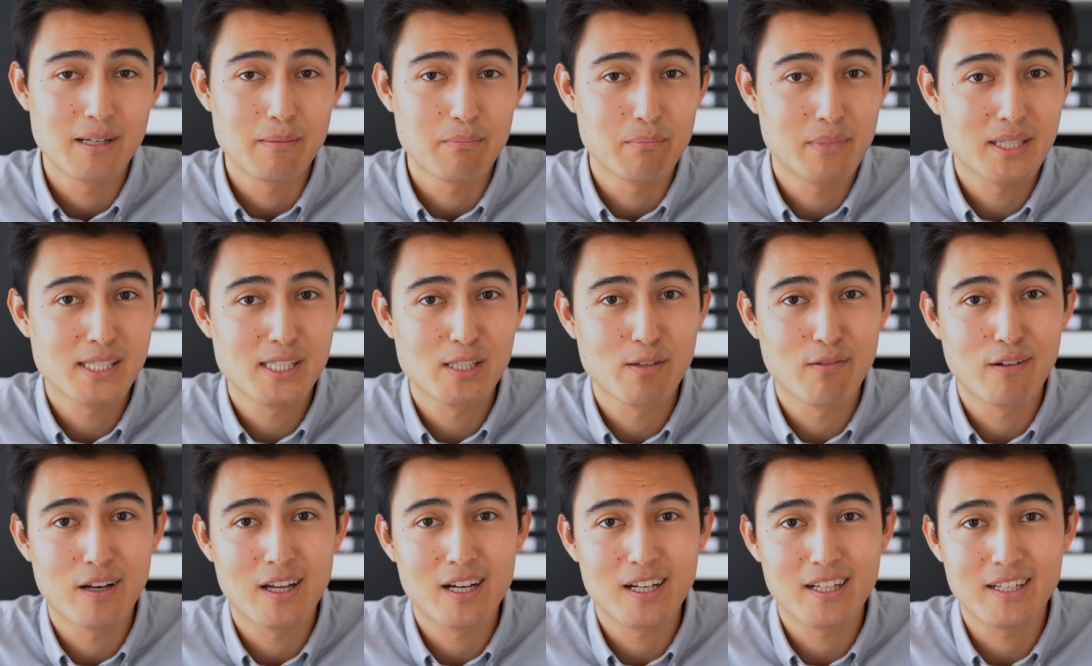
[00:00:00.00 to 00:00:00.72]
Best
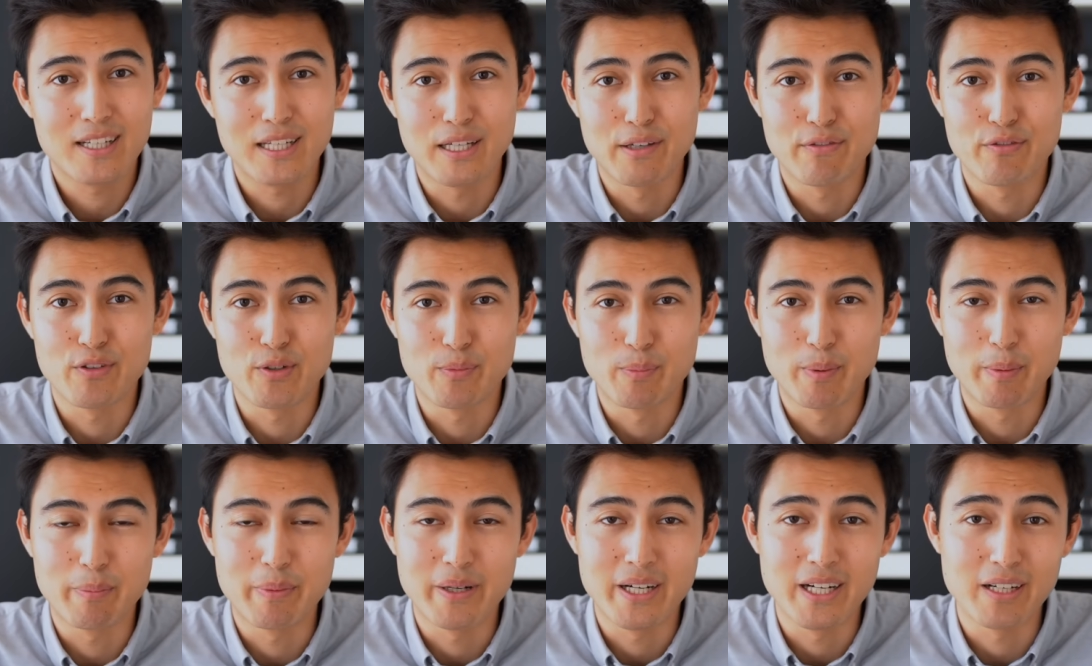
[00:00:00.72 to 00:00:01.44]
of luck if you're
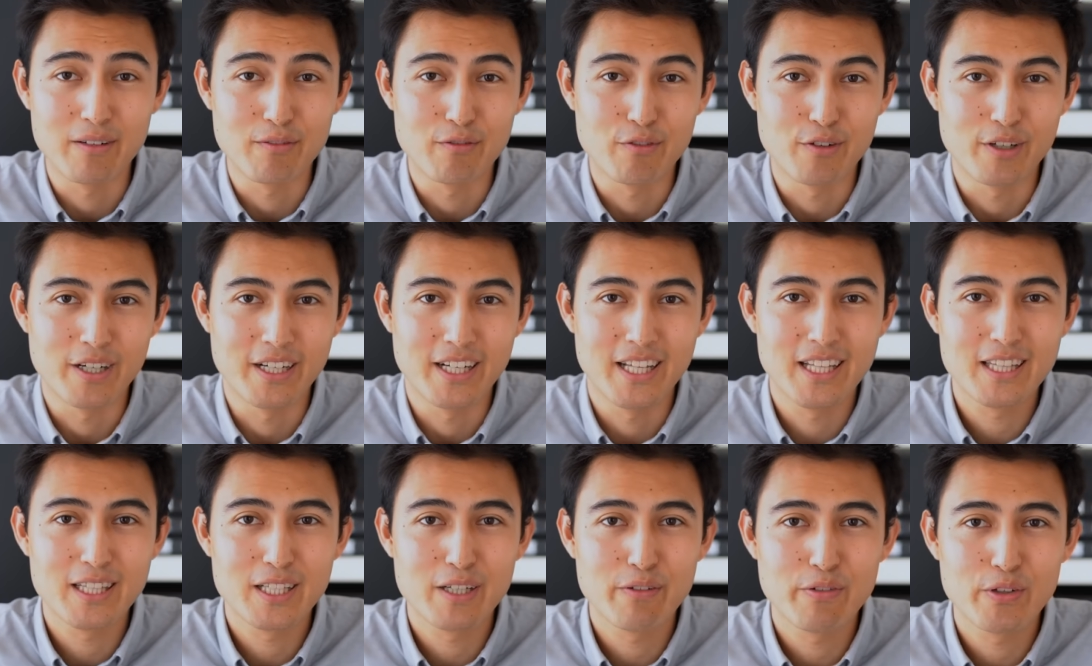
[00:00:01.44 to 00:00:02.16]
preparing for an
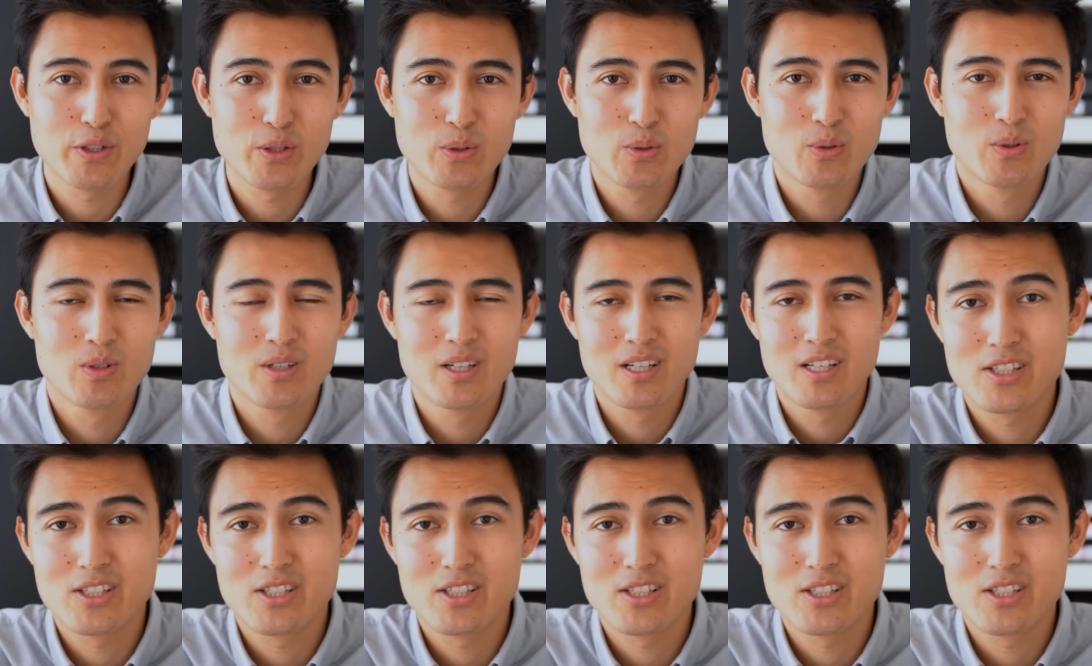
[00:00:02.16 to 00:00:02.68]
interview.